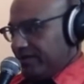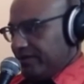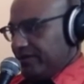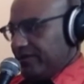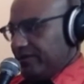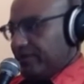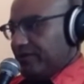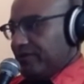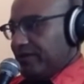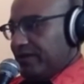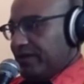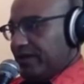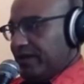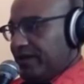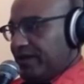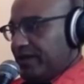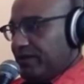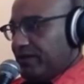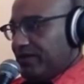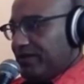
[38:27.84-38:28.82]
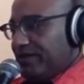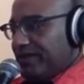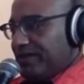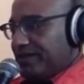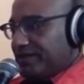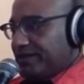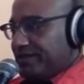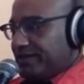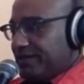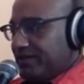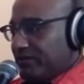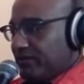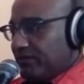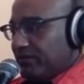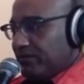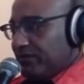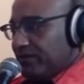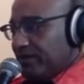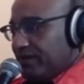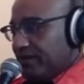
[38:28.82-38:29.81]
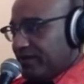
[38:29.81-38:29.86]
"You're pretty handy with that saber,
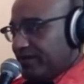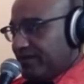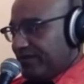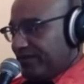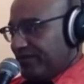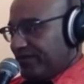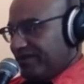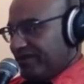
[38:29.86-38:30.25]
old man.